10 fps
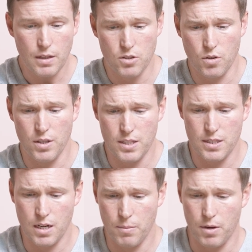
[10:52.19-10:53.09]
So this
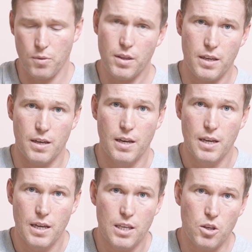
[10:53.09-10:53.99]
is going to be a really
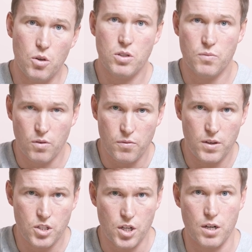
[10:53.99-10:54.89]
useful
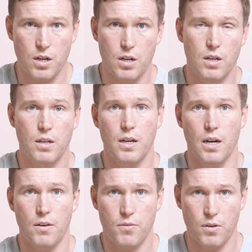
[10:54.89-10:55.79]
feature
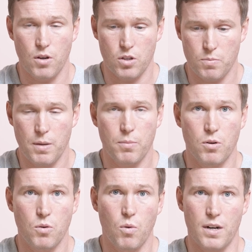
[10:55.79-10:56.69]
for those people
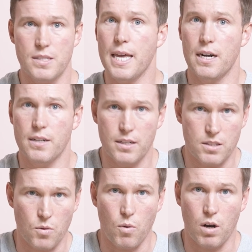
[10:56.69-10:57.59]
who want to
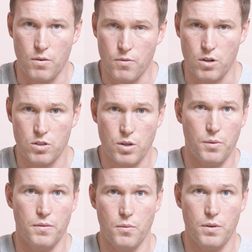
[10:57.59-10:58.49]
sanitize their water first, right?
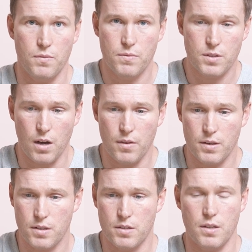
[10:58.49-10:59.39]
We saw
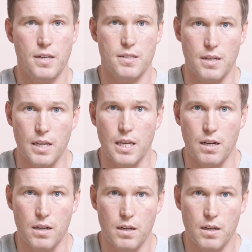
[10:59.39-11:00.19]
this as a need